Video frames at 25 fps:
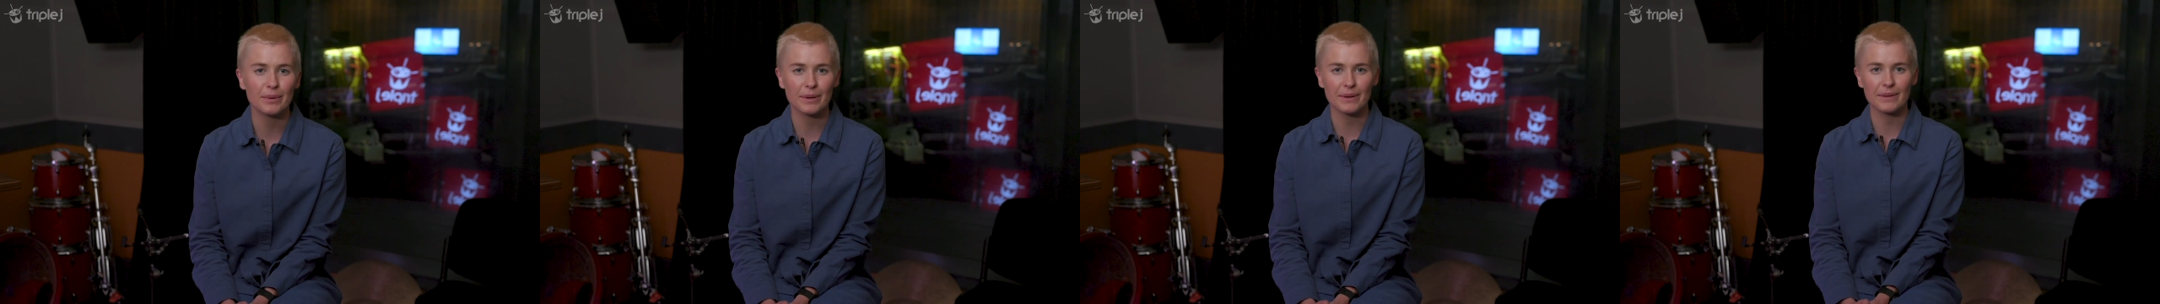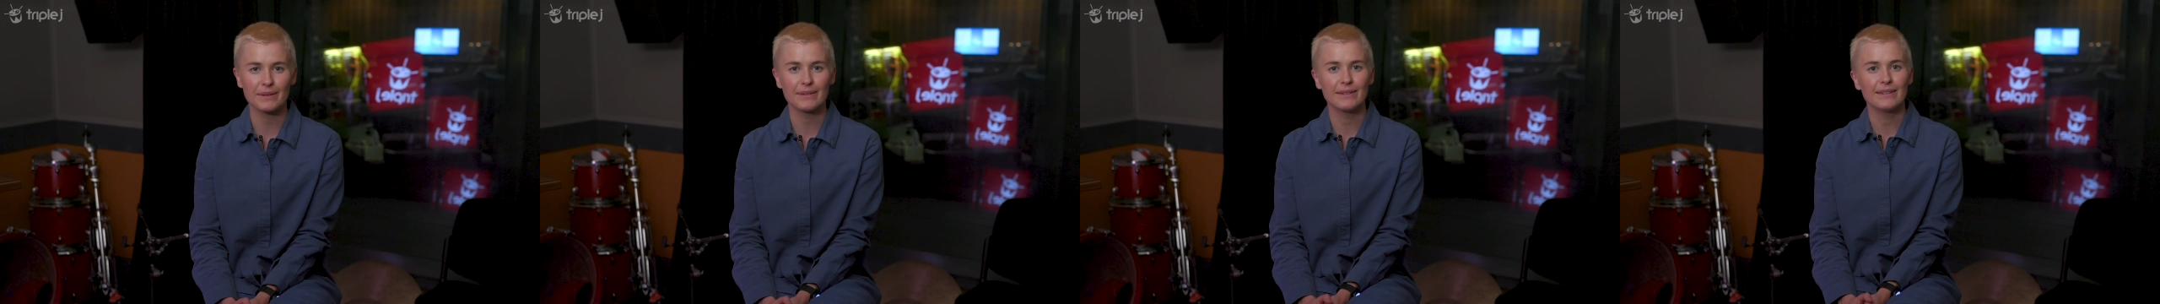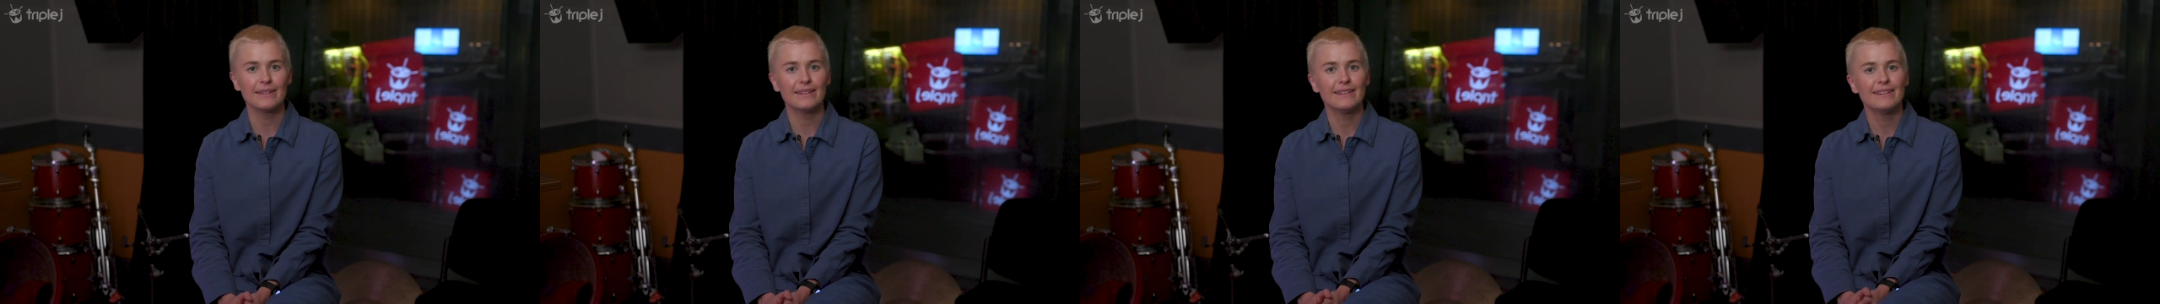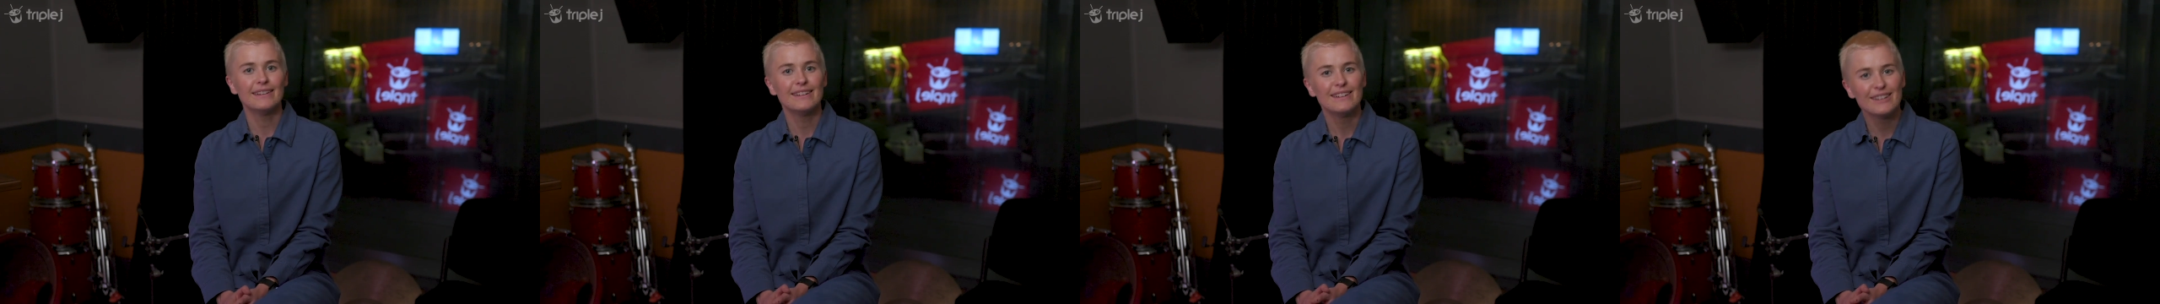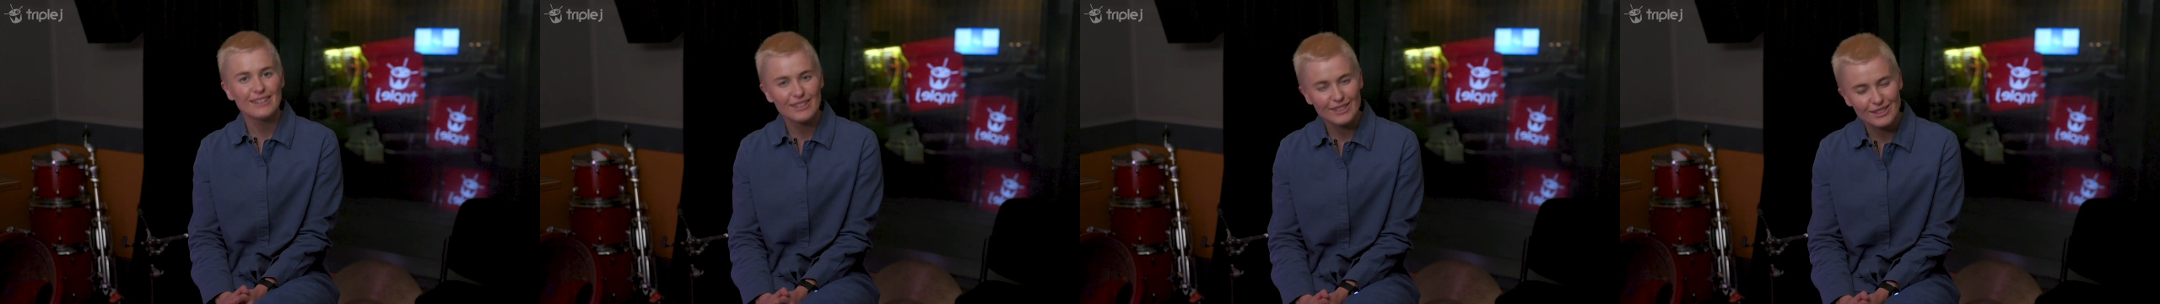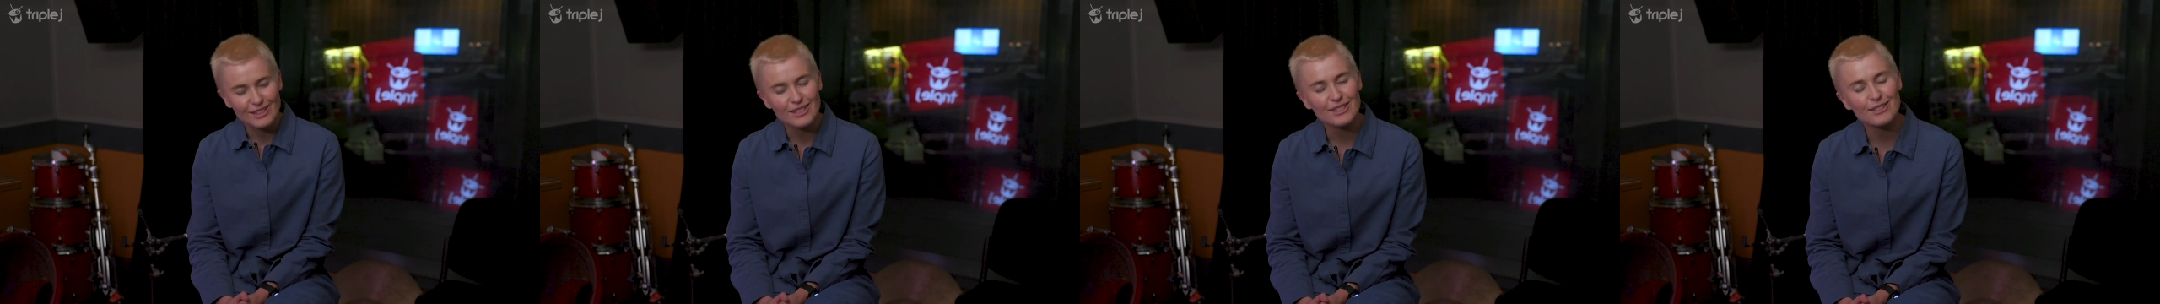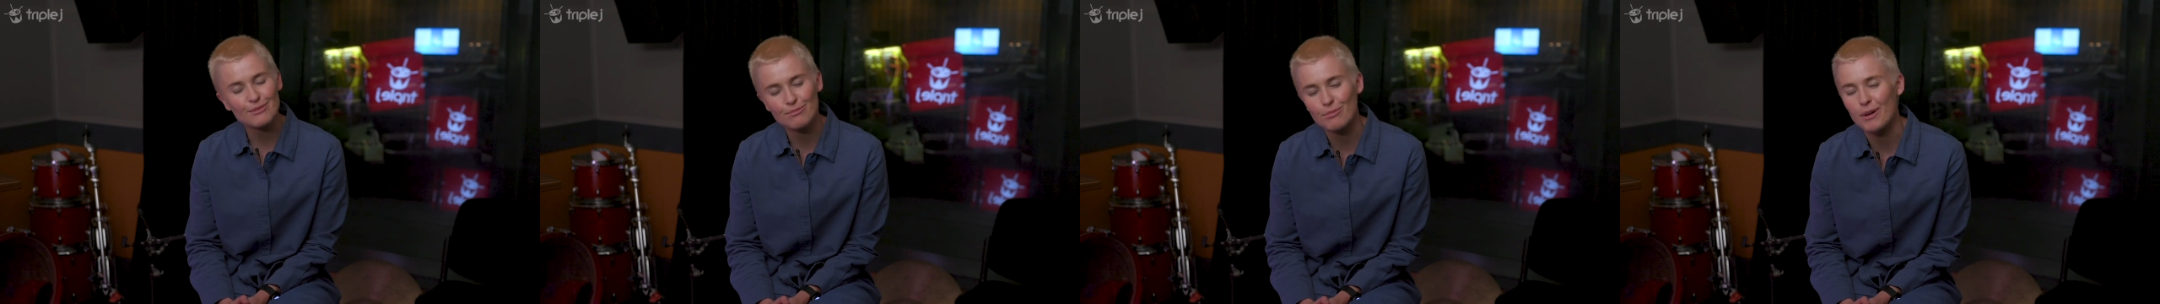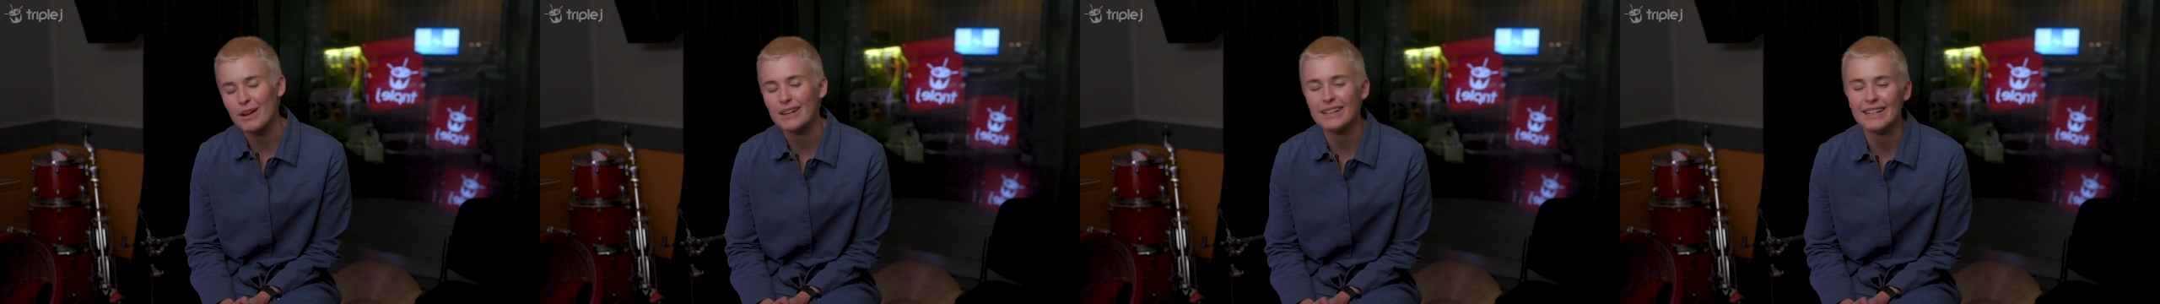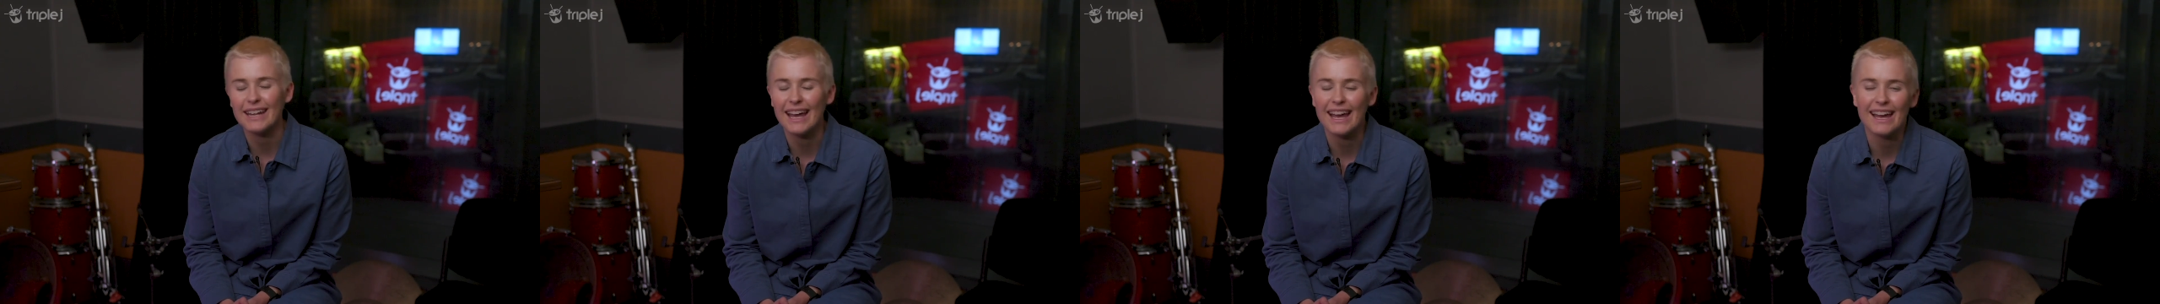but just
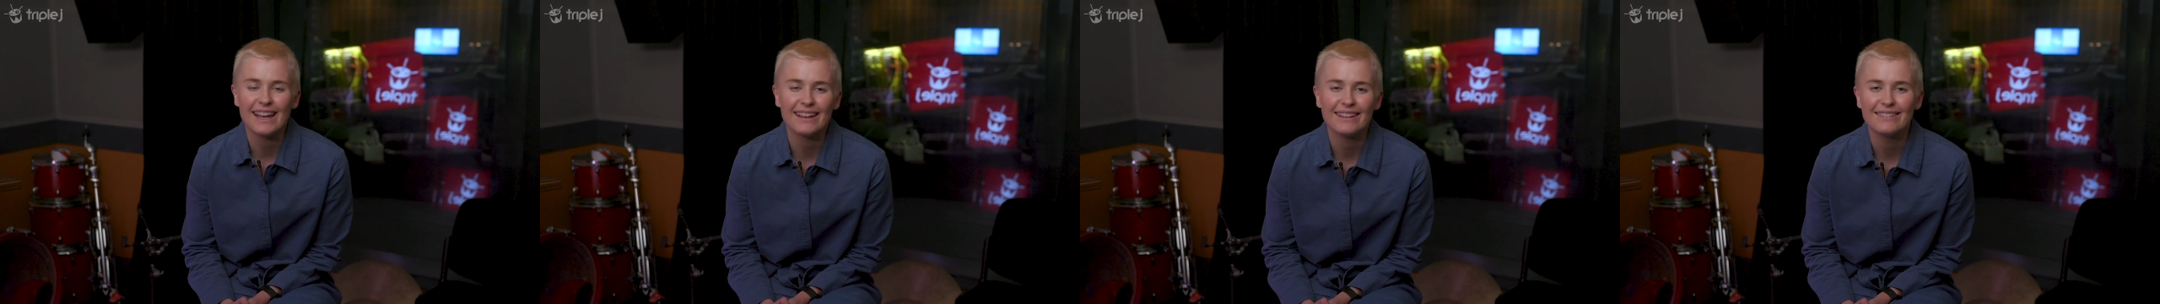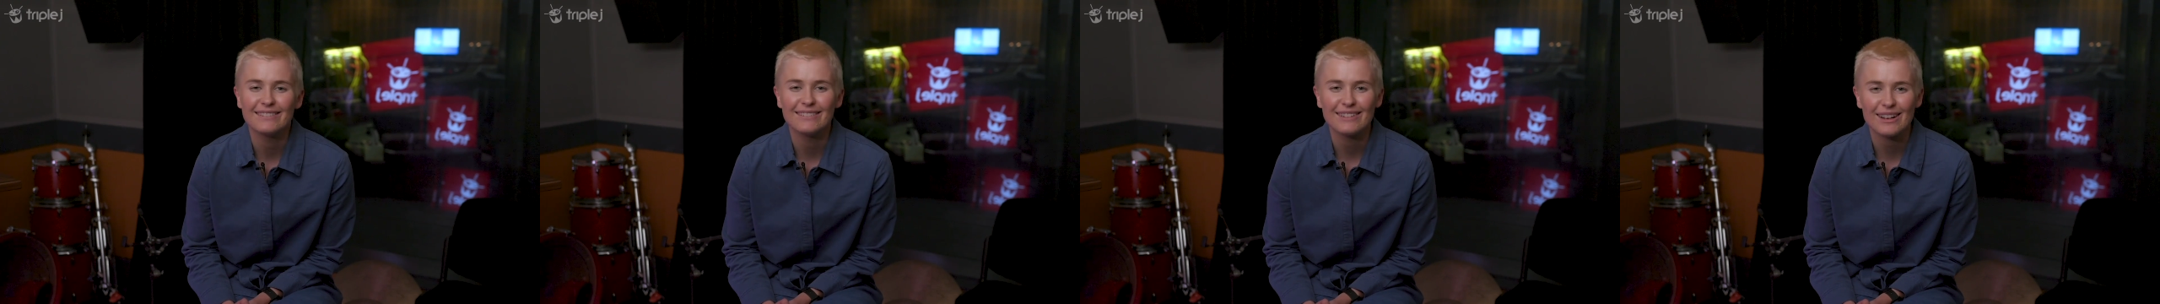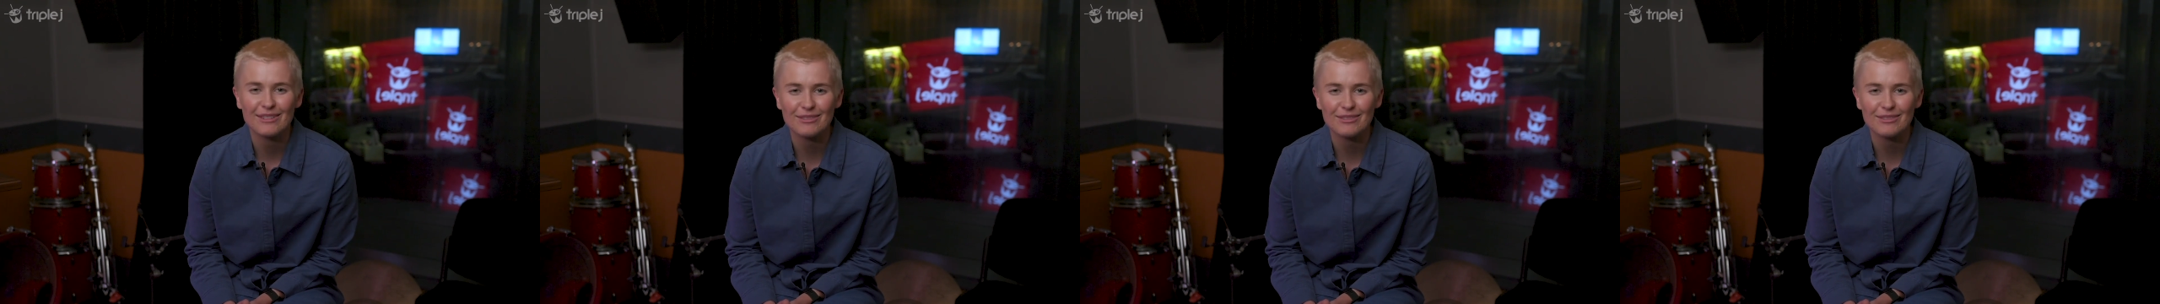one day.